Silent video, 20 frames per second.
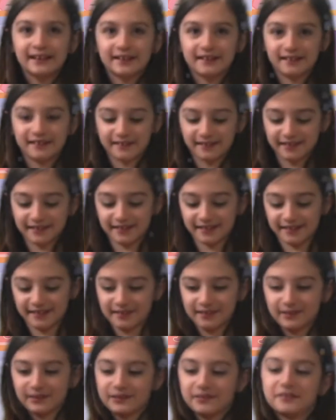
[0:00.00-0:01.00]
You're gonna
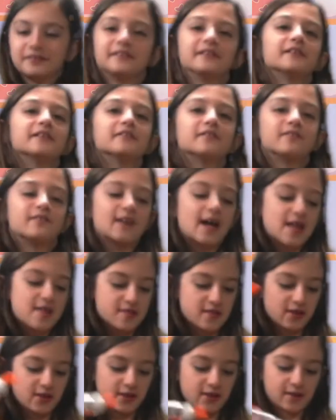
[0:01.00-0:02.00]
glue your
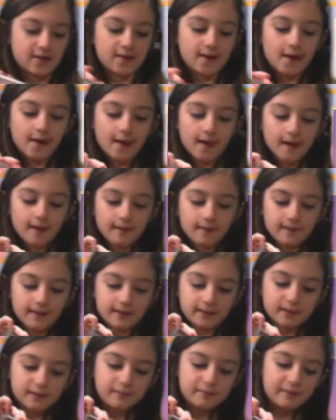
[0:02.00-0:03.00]
feather
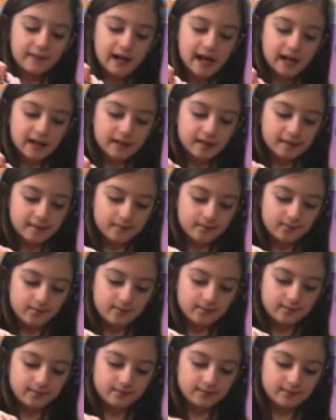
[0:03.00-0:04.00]
at the bottom,
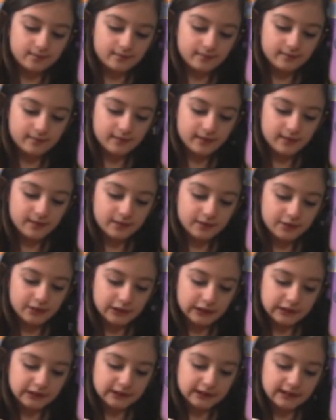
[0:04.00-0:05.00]

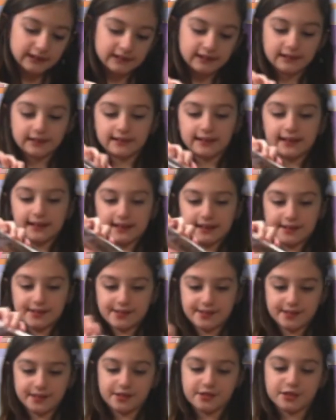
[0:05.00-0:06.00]
just like this.
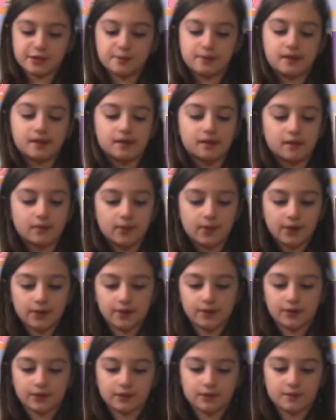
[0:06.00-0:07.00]
Just put a little bit of
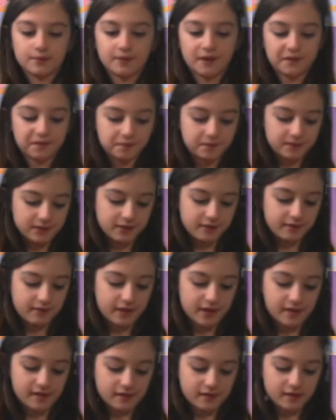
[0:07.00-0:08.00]
glue at the bottom of your
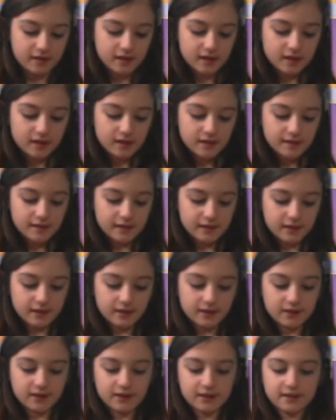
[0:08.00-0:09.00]
feather. Then you're
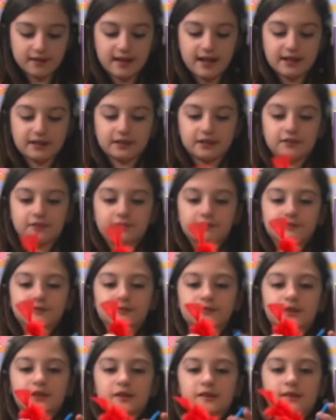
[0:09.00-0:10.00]
gonna attach it
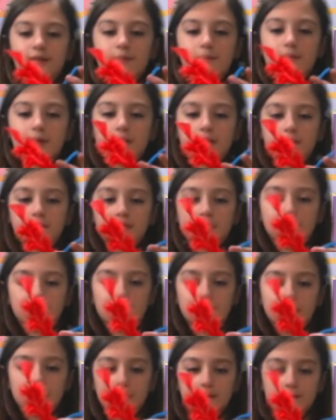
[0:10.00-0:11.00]
to the middle
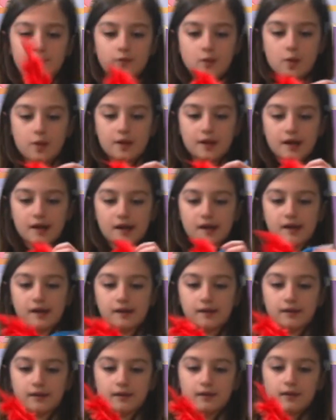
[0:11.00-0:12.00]
of
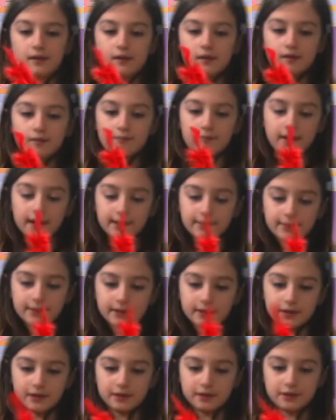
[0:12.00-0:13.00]
the pipe
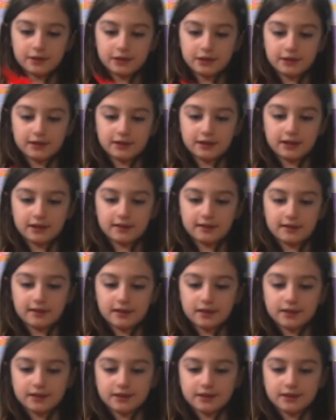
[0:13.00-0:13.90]
cleaner, just like this.